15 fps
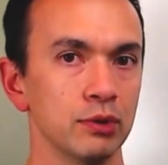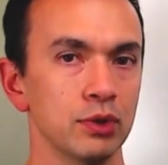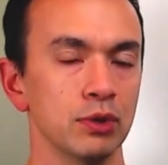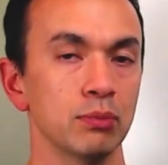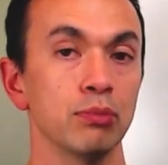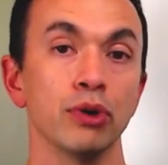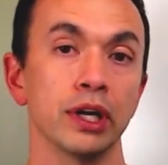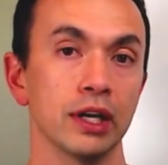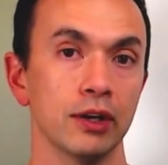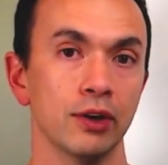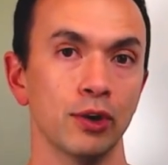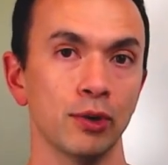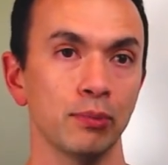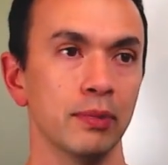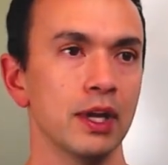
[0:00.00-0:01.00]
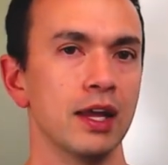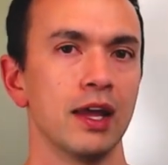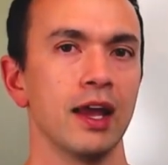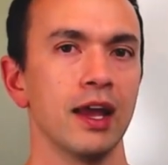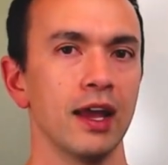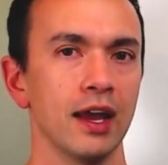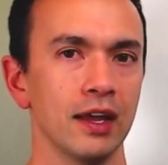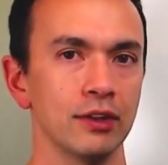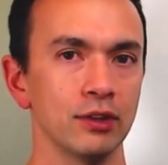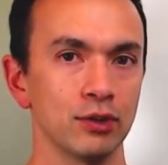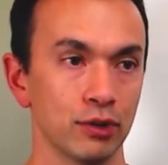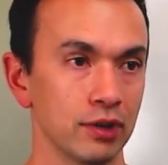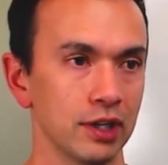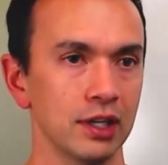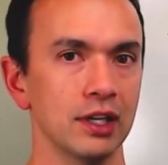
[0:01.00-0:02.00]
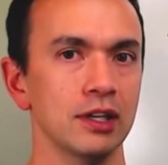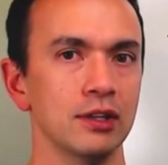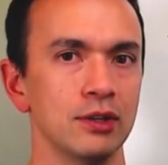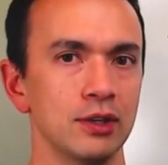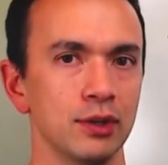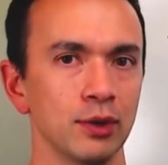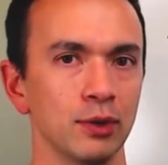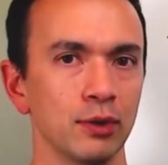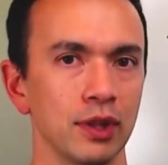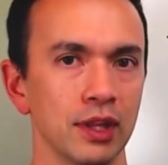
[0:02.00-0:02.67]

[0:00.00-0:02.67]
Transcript: to bring it home and turn it into